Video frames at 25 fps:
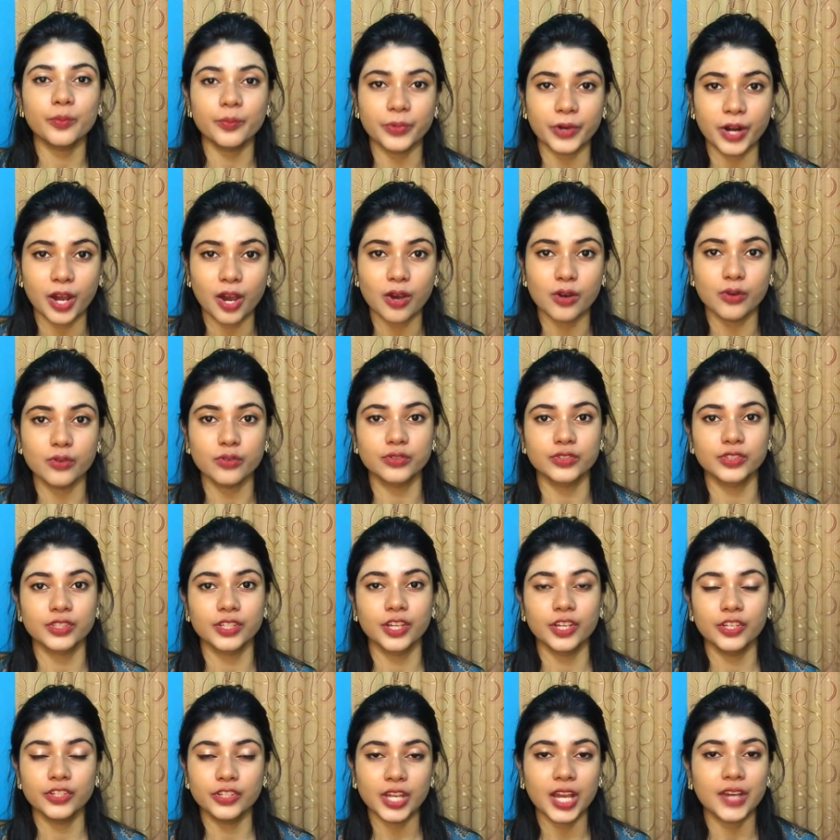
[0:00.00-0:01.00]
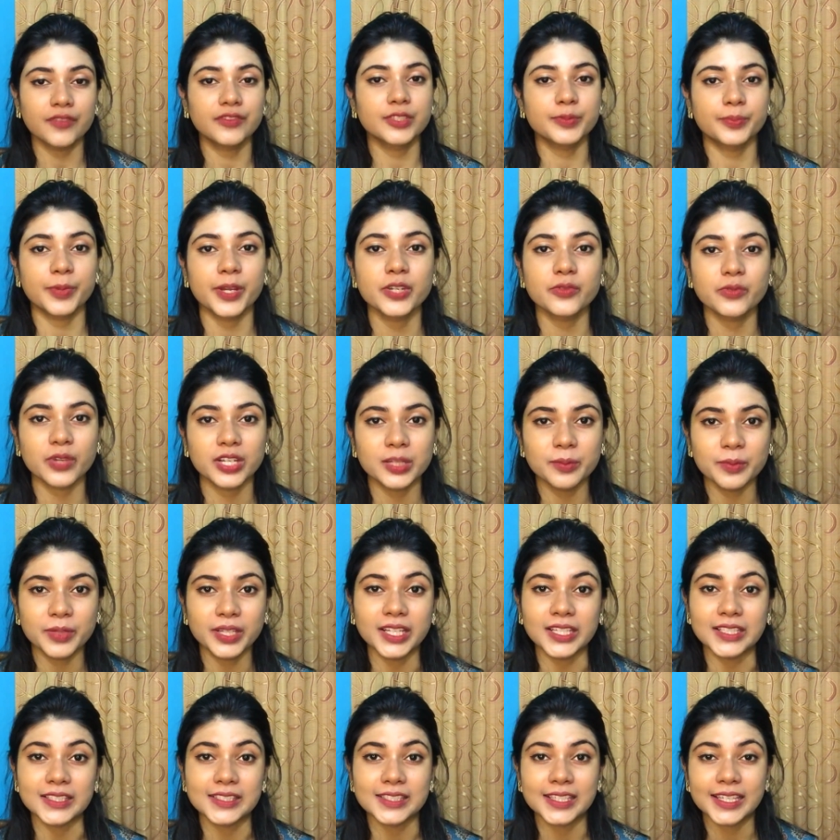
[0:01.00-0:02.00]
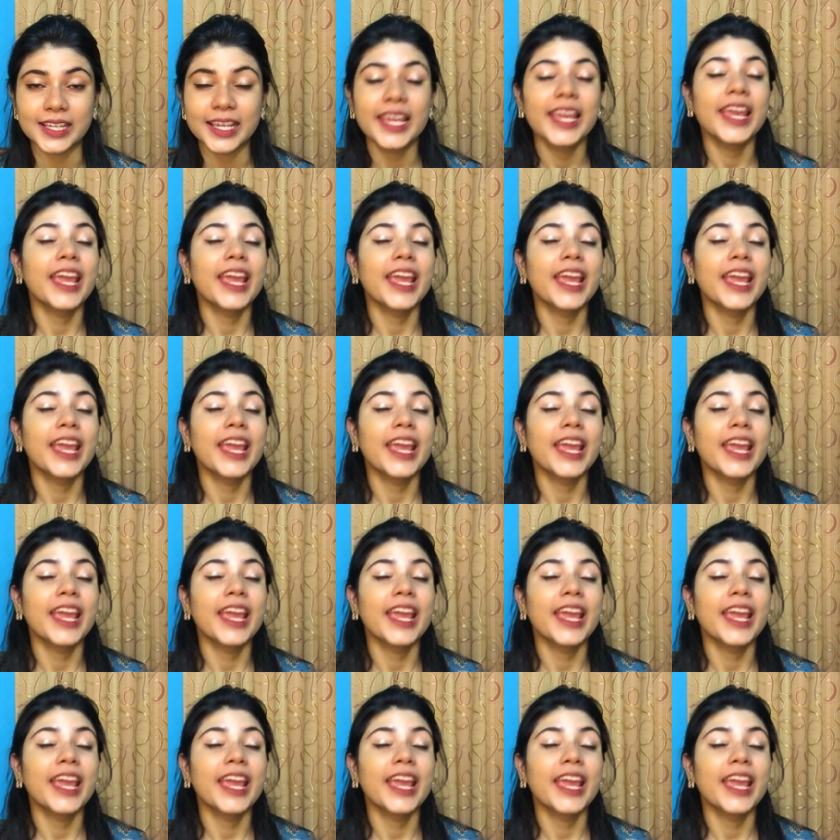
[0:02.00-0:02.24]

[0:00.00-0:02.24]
brows, you have to spend 20 minutes.